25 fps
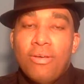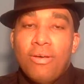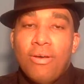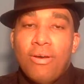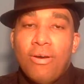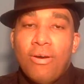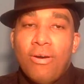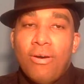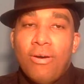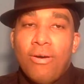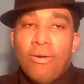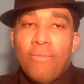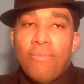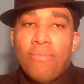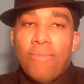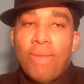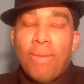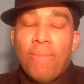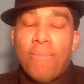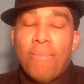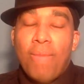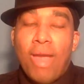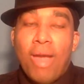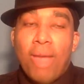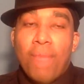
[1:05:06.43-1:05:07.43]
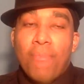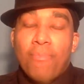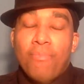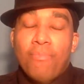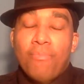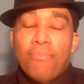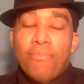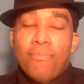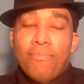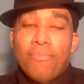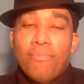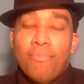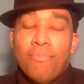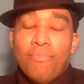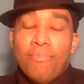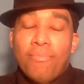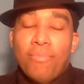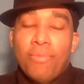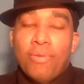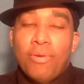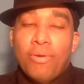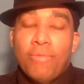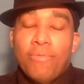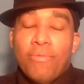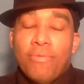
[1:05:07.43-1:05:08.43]
my
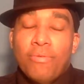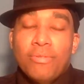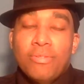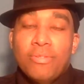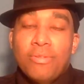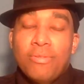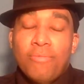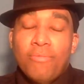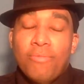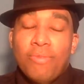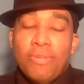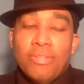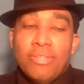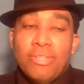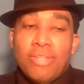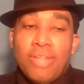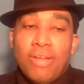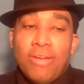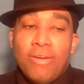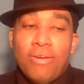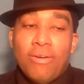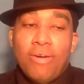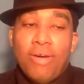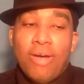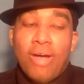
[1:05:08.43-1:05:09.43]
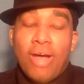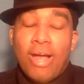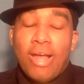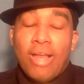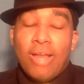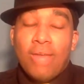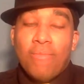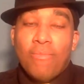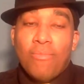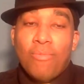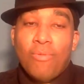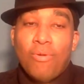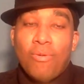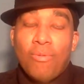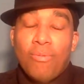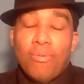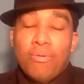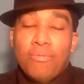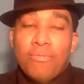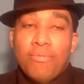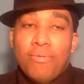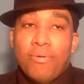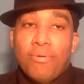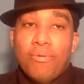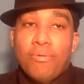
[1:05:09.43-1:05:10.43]
MacBook for some reason. I don't know. I get them more
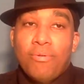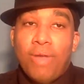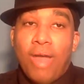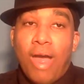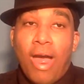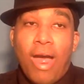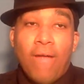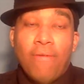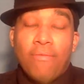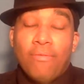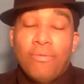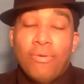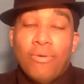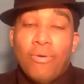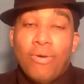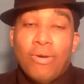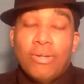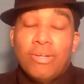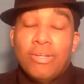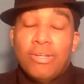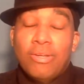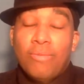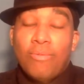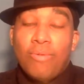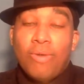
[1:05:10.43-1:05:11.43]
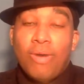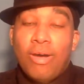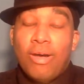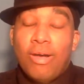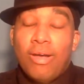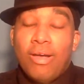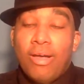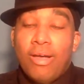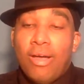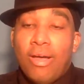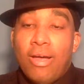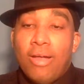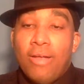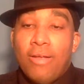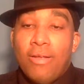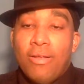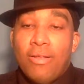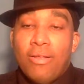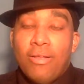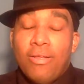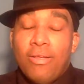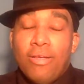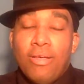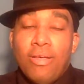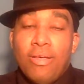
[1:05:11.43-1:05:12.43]
on my phone. I have no idea why.
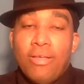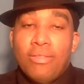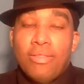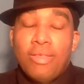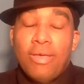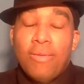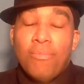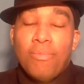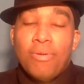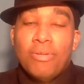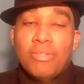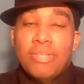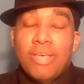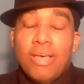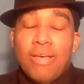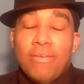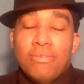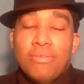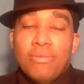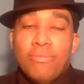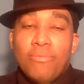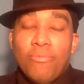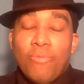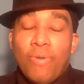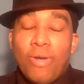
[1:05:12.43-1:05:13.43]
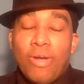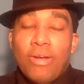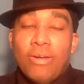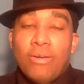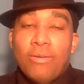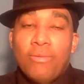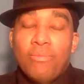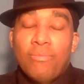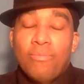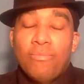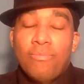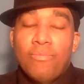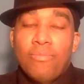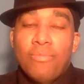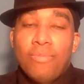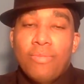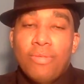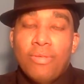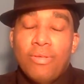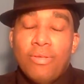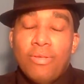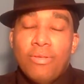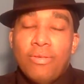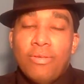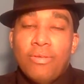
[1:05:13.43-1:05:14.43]
They must have some random,
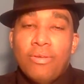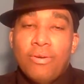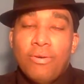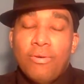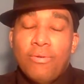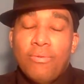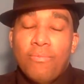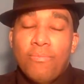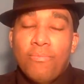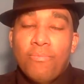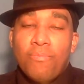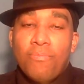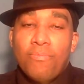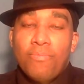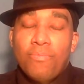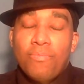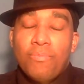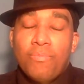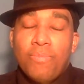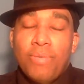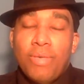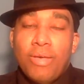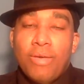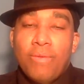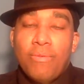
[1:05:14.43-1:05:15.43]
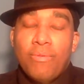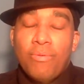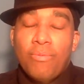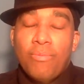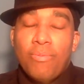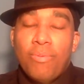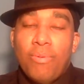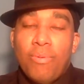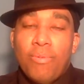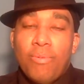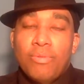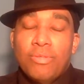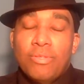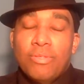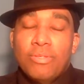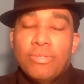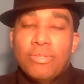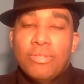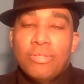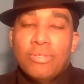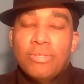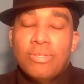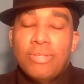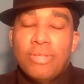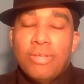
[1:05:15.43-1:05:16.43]
pick where people
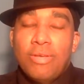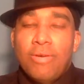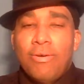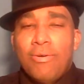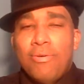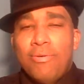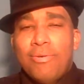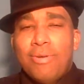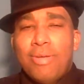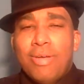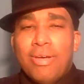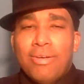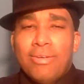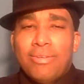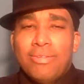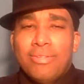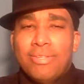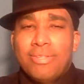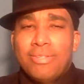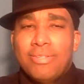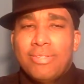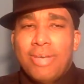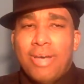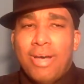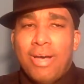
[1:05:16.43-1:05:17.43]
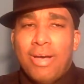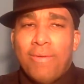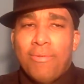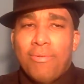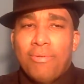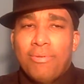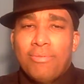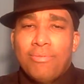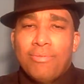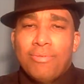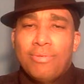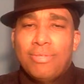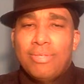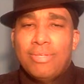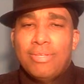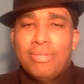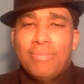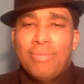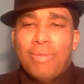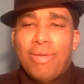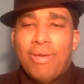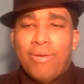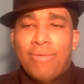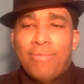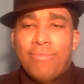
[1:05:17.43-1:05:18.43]
just say, "Oh, who the hell is this guy? What's he
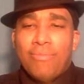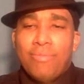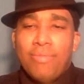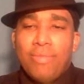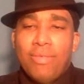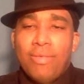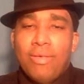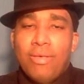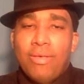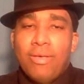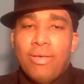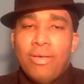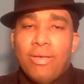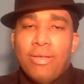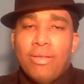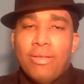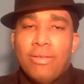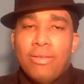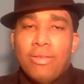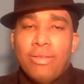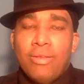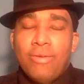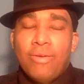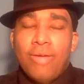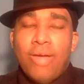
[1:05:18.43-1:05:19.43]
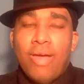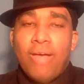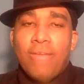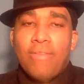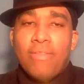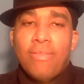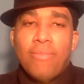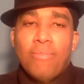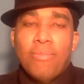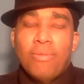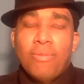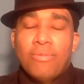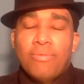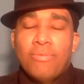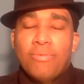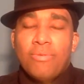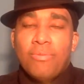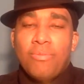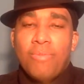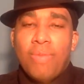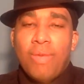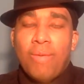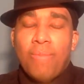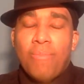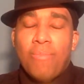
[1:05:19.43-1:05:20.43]
about?" And they don't have that much for
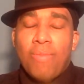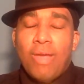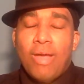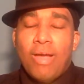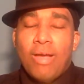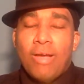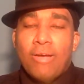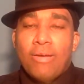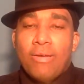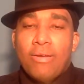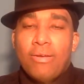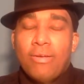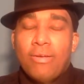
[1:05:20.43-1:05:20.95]
the Mac